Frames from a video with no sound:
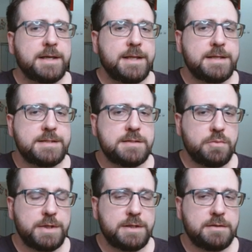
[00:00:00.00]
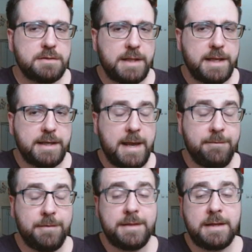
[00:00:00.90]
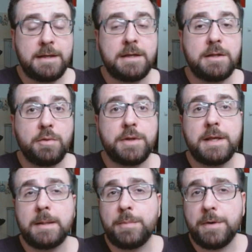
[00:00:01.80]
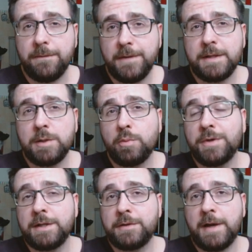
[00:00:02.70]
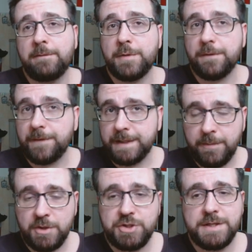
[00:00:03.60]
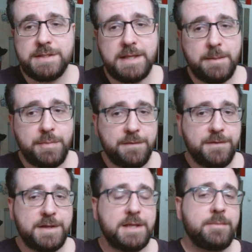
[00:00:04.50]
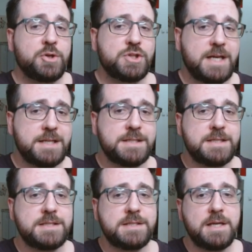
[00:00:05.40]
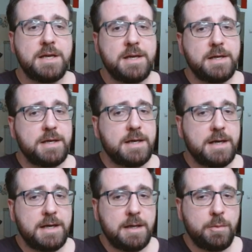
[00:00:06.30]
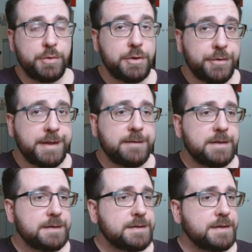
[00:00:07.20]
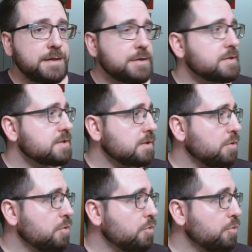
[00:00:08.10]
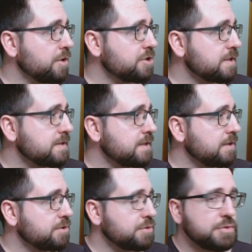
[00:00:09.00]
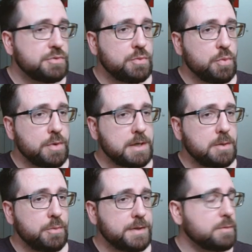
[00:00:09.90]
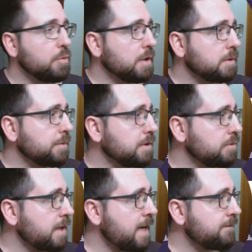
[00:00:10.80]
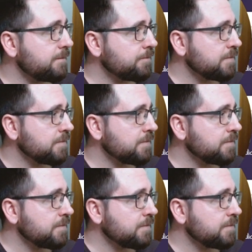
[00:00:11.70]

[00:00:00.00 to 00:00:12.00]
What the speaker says: this with like everything looking perfect, you would need to have perfect images, like perfect image sizes. We don't have that here, so we just need to work with what we do have.